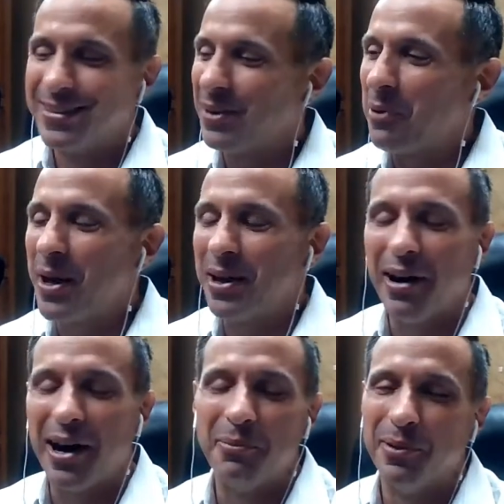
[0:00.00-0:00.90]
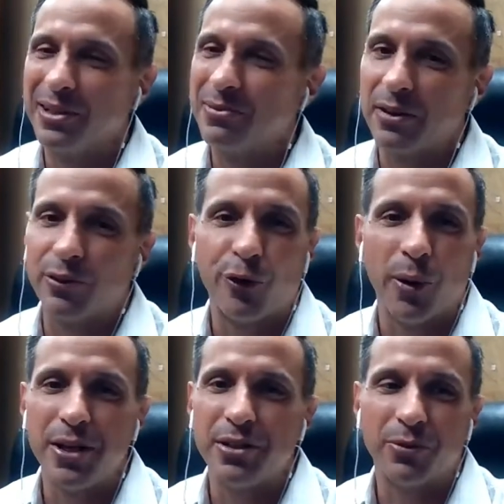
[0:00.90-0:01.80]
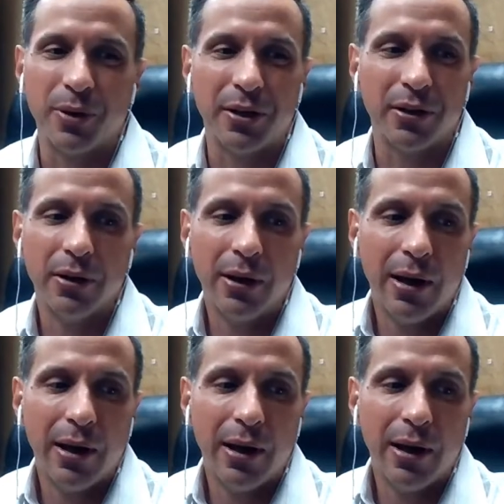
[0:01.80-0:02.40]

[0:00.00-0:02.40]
So I read a lot of books. I was a voracious reader.